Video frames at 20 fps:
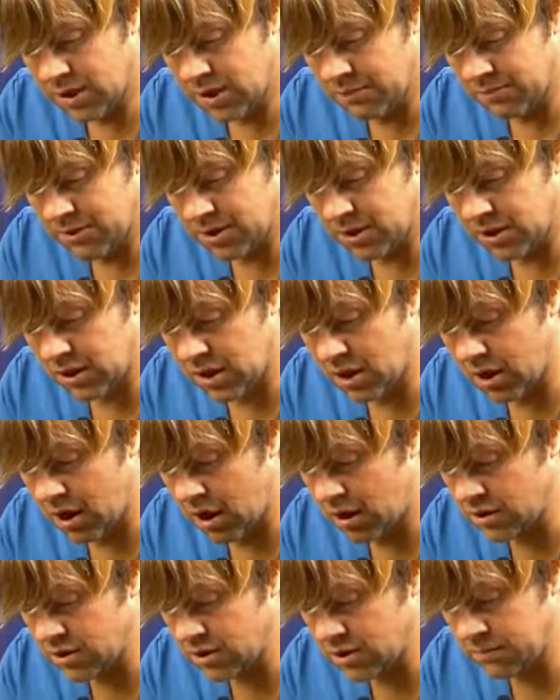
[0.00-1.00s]
tempting
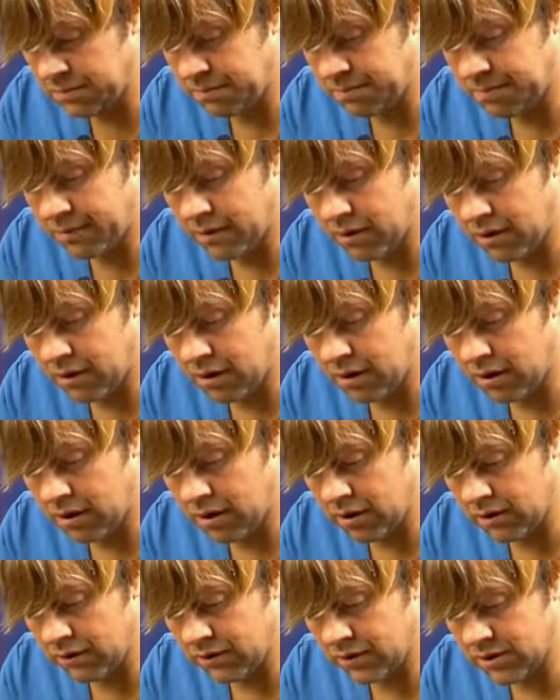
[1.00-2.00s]
God to
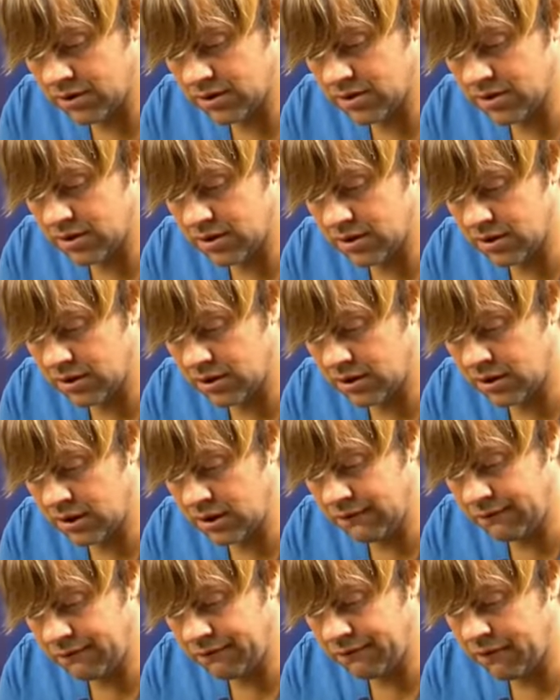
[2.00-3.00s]
part the
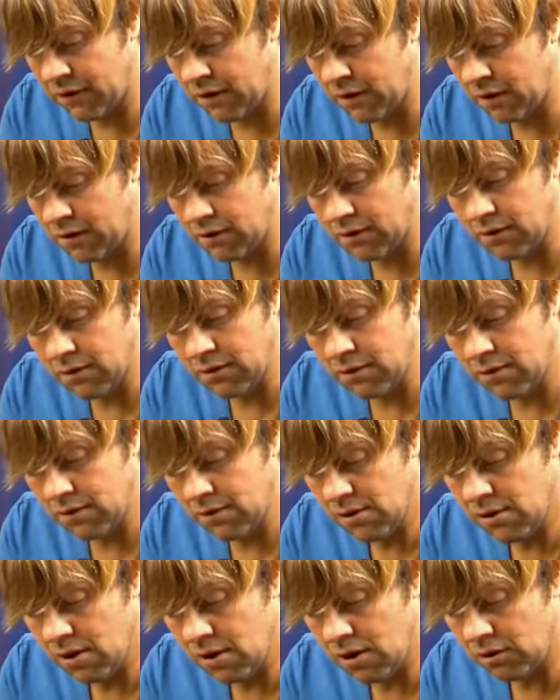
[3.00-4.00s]
sea
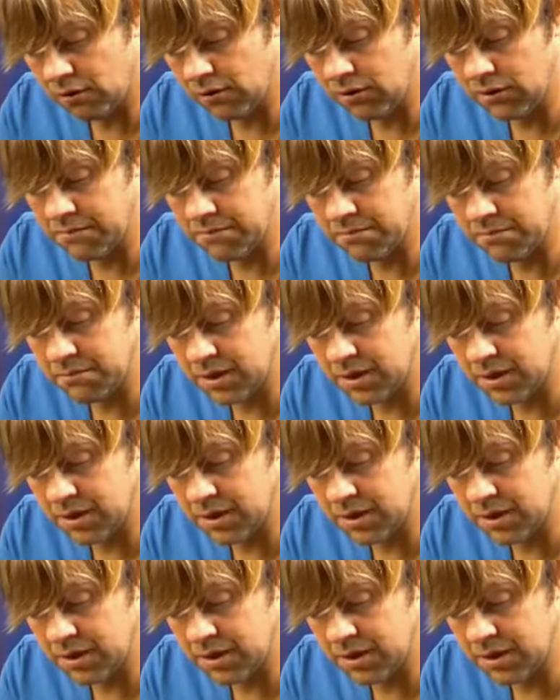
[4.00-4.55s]
for only